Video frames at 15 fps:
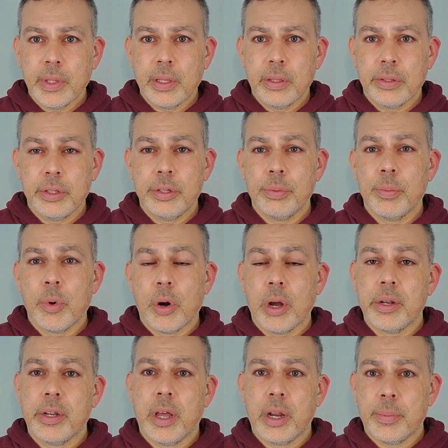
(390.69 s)
to do more
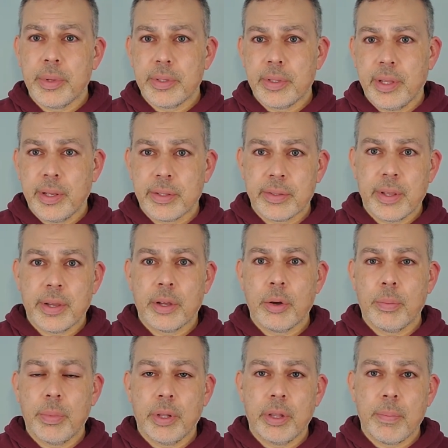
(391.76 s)
autonomous things like go
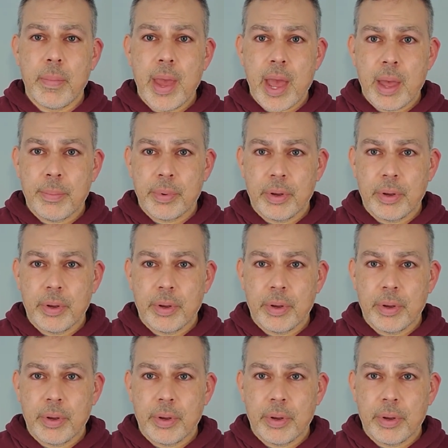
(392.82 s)
build a map,